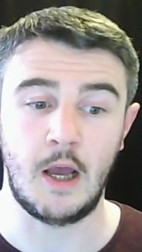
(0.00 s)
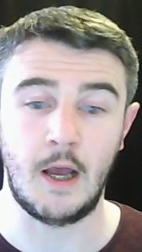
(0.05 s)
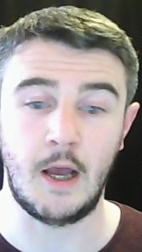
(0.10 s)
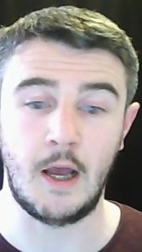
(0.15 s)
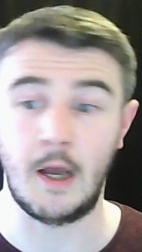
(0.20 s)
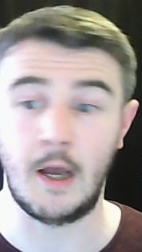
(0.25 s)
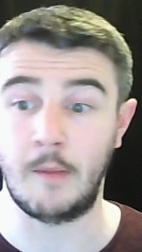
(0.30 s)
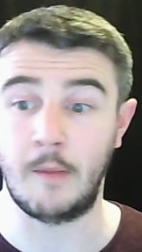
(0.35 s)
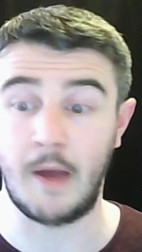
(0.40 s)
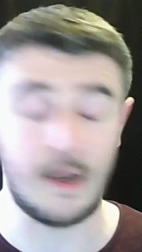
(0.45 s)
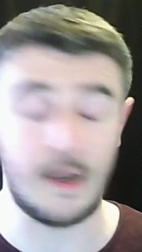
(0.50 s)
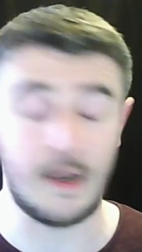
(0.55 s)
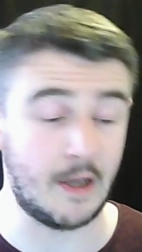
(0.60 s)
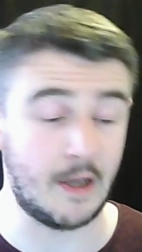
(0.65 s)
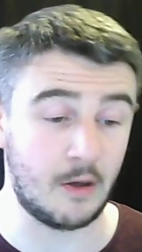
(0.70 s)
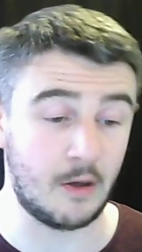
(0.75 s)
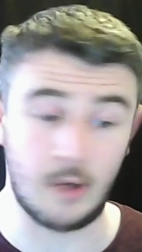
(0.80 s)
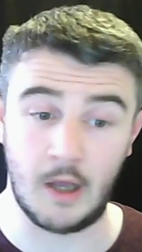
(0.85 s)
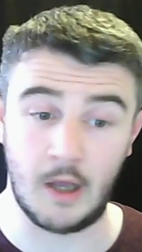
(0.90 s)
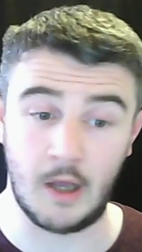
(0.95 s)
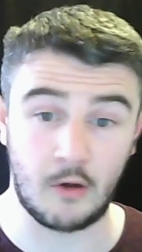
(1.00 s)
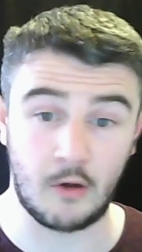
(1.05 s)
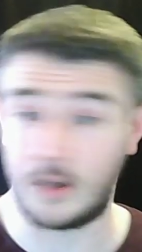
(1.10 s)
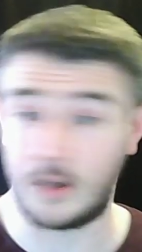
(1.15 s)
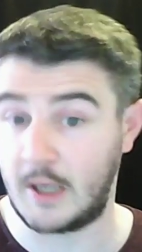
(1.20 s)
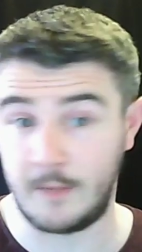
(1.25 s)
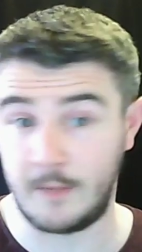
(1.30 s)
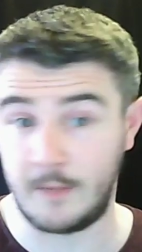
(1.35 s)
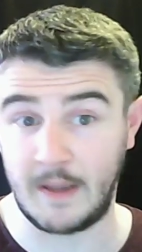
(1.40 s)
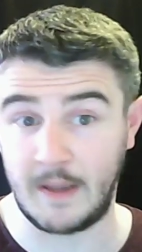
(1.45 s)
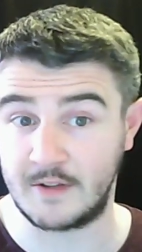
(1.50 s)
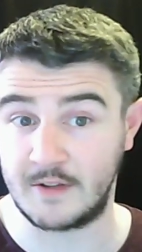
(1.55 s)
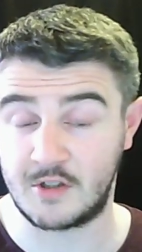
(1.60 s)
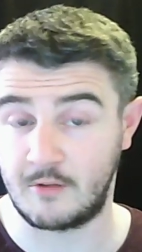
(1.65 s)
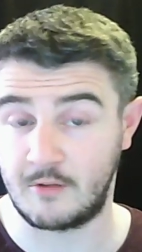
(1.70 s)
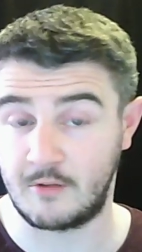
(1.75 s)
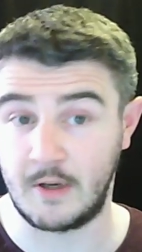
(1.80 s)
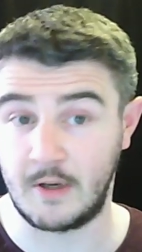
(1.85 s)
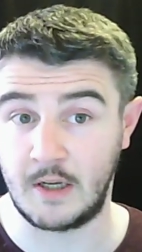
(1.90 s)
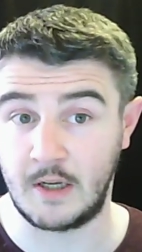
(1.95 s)
um, and I'll, I'll, keep
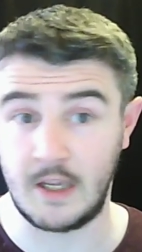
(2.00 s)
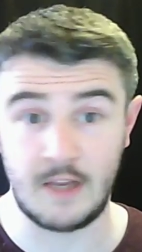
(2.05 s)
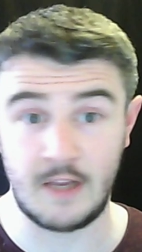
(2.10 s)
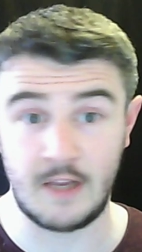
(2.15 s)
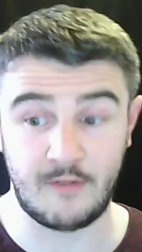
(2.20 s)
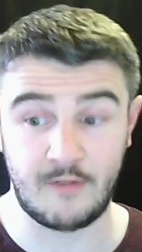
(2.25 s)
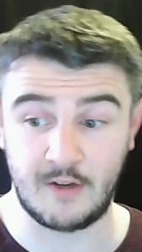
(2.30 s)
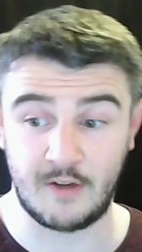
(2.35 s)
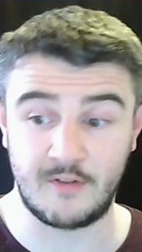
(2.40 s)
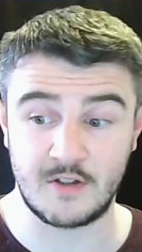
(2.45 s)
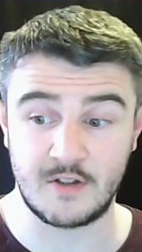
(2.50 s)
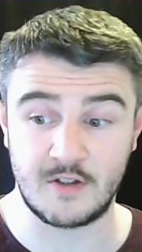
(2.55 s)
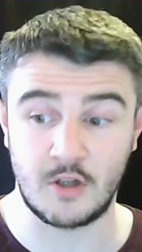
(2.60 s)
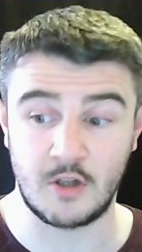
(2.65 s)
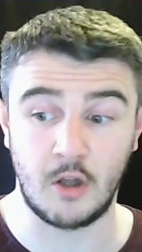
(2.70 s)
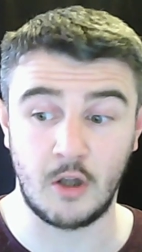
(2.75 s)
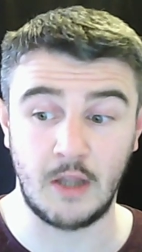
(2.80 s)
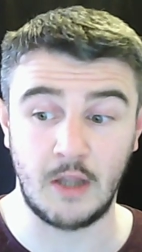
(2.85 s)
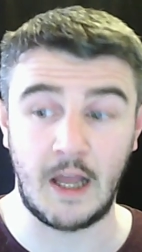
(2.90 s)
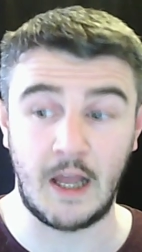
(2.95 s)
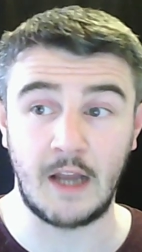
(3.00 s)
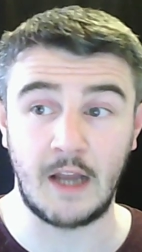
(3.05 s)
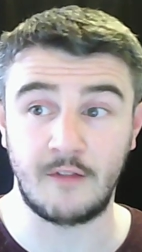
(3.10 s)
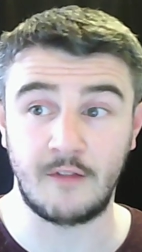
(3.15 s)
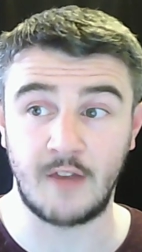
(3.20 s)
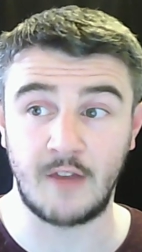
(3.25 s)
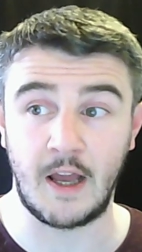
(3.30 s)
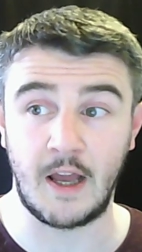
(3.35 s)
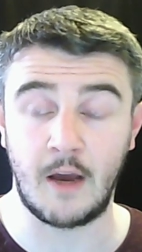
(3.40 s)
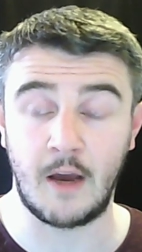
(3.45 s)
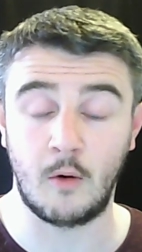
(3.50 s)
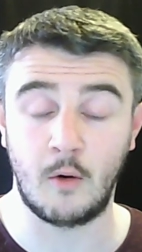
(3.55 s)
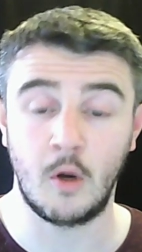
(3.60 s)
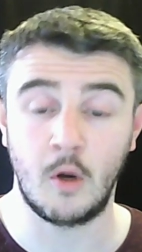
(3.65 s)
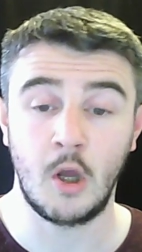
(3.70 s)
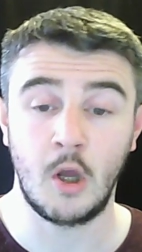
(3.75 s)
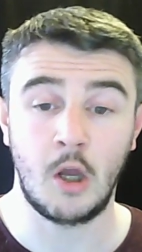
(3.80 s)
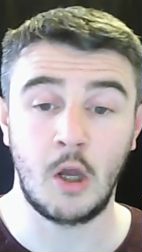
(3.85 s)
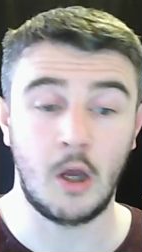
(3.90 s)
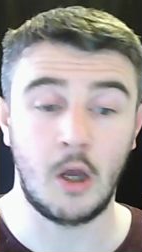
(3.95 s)
answering even if it's not live now
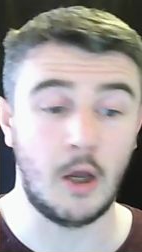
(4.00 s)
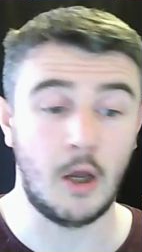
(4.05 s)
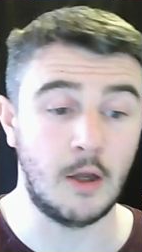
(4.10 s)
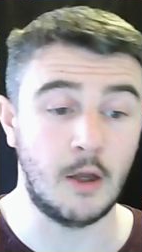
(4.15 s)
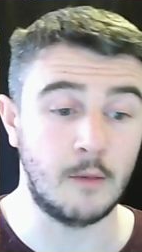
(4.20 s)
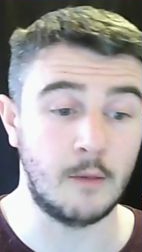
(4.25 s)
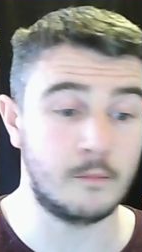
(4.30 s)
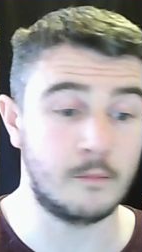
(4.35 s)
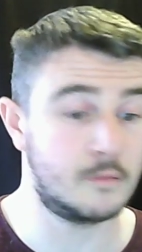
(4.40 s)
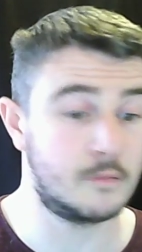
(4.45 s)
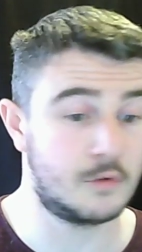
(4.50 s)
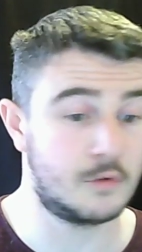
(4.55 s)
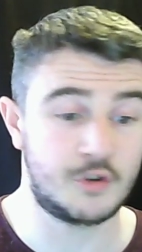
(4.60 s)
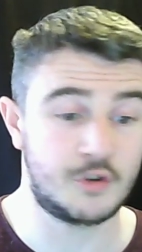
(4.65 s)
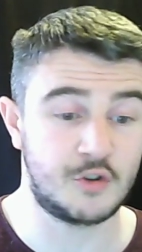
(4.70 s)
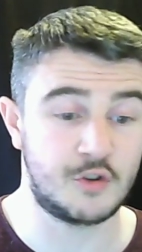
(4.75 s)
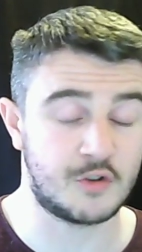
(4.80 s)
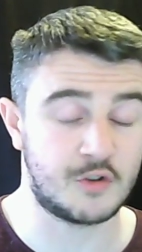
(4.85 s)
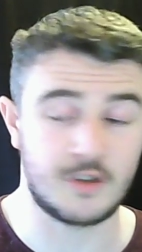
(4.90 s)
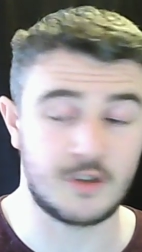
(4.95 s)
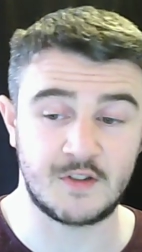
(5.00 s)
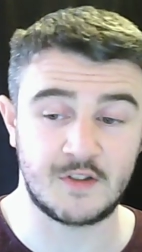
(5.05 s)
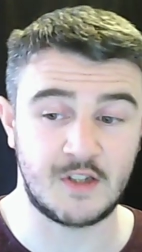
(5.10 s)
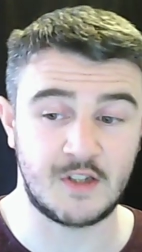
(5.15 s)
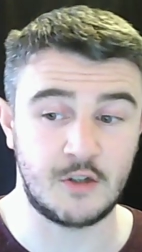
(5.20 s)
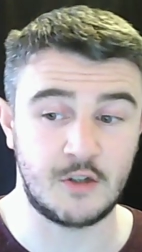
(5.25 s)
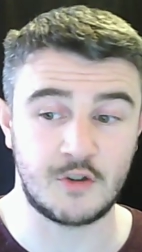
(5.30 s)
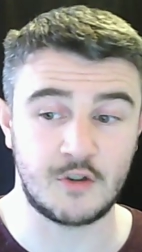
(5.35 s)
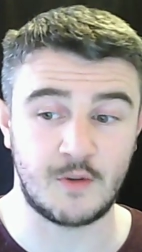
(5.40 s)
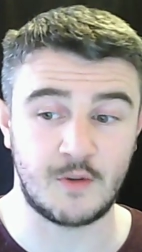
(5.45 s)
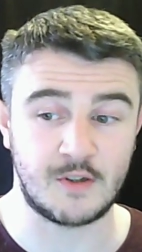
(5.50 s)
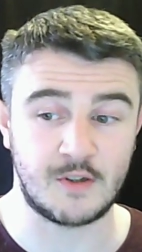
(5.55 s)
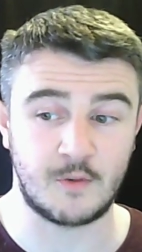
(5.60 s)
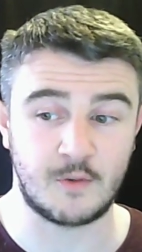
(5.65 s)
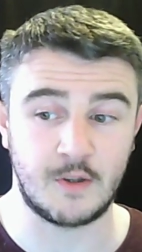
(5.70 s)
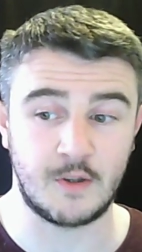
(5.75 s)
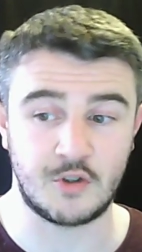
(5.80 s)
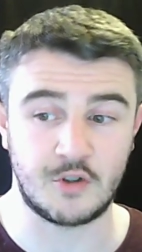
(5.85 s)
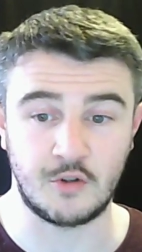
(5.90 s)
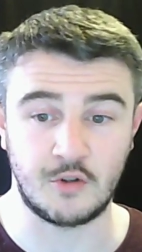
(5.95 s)
um, just continue to ask
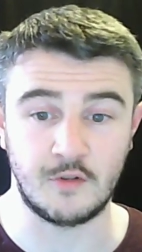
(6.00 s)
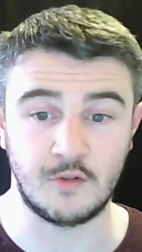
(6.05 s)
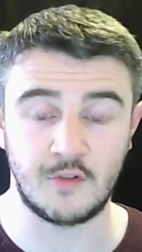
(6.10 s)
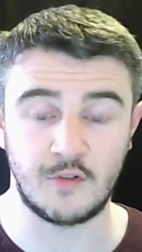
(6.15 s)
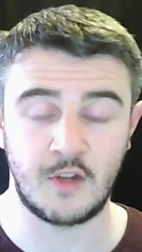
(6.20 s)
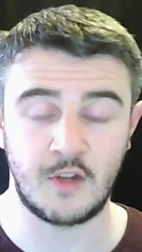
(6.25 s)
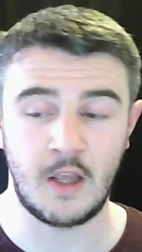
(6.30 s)
questions